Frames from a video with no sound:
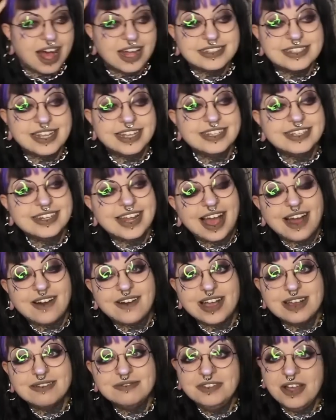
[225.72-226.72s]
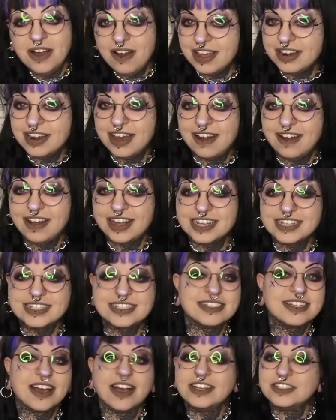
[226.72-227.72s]
I'll tell you now, I am not an
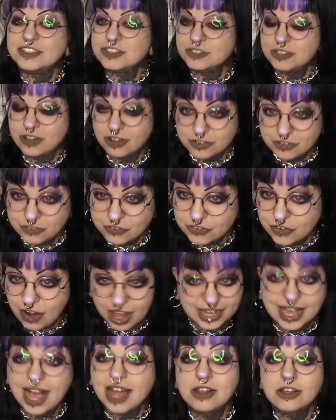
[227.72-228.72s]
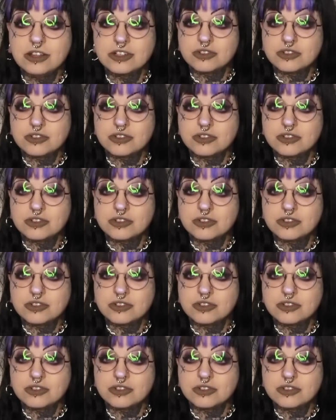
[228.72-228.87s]
artist, I cannot